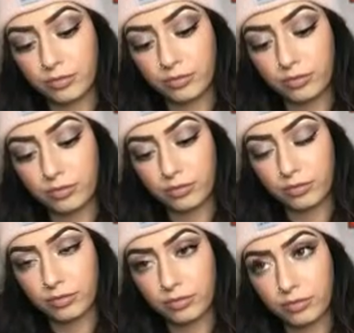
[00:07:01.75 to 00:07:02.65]

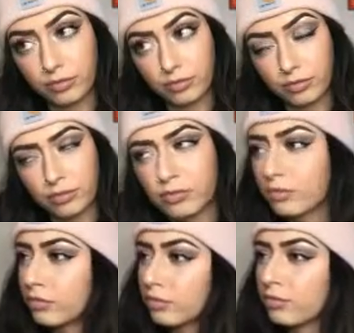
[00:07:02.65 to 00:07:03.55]

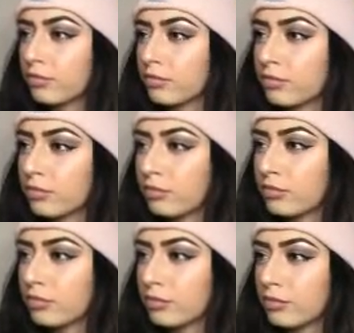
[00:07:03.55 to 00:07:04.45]

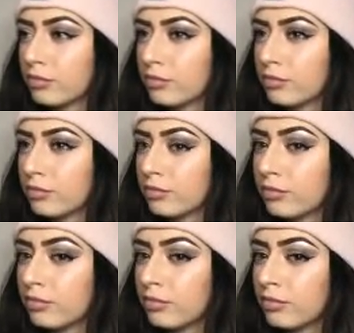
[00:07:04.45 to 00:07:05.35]

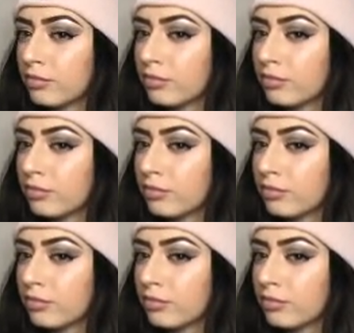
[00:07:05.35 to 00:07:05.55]
This person isn't speaking.